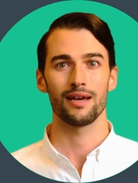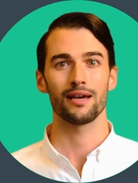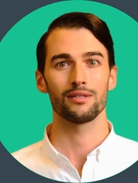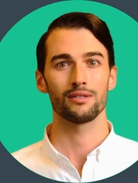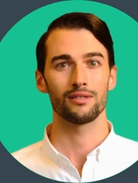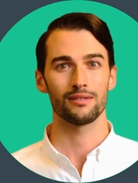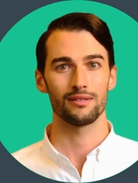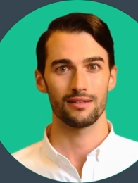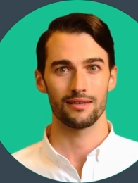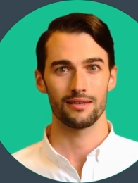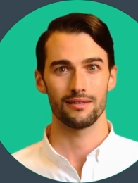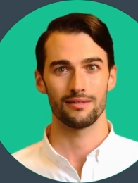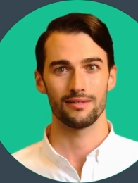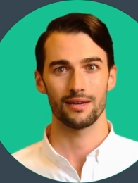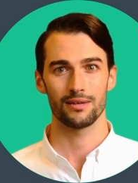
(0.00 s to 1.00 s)
action.
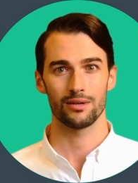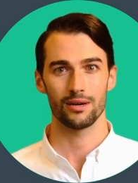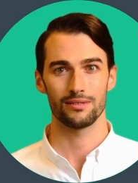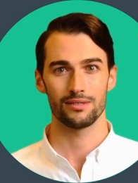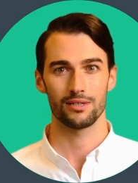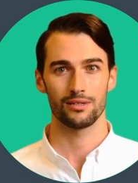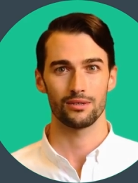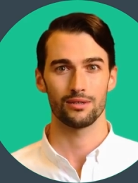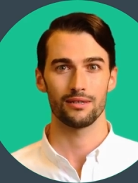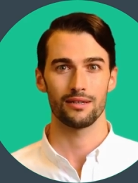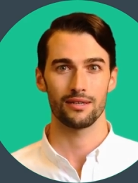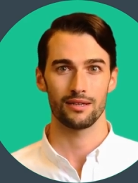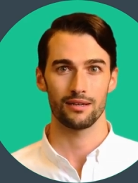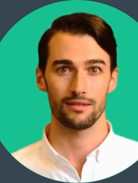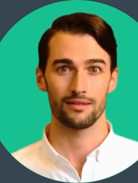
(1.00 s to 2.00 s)
Upon first
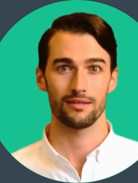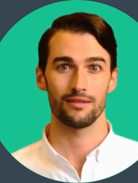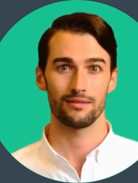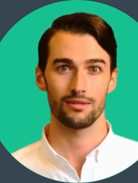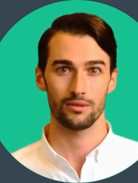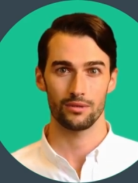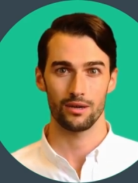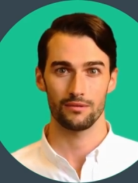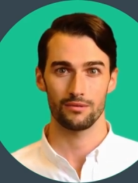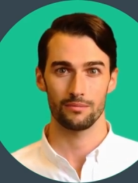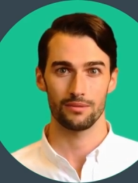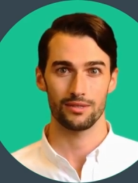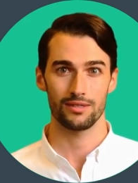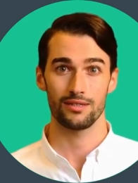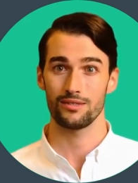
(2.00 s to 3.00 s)
clicking in, the platform
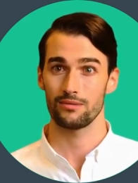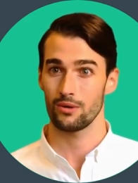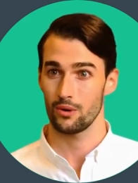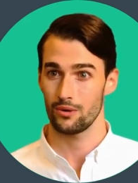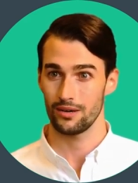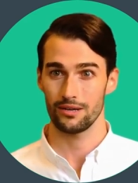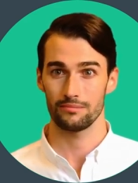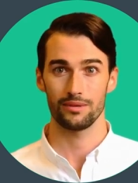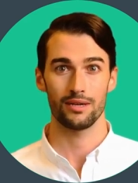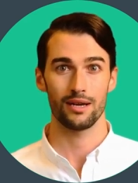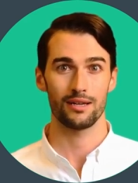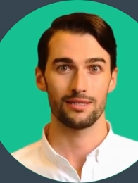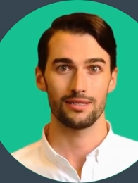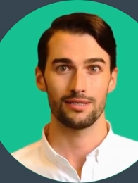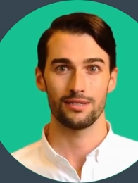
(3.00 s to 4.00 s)
presents all
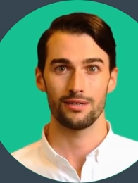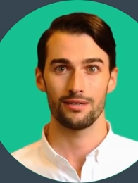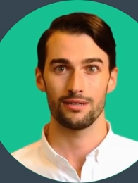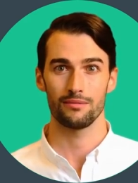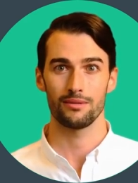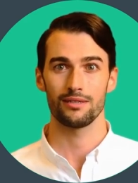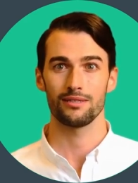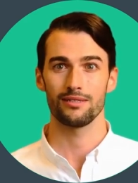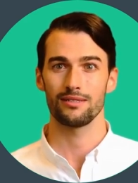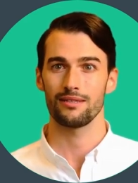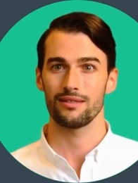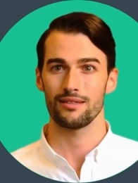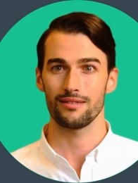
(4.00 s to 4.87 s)
API security risks.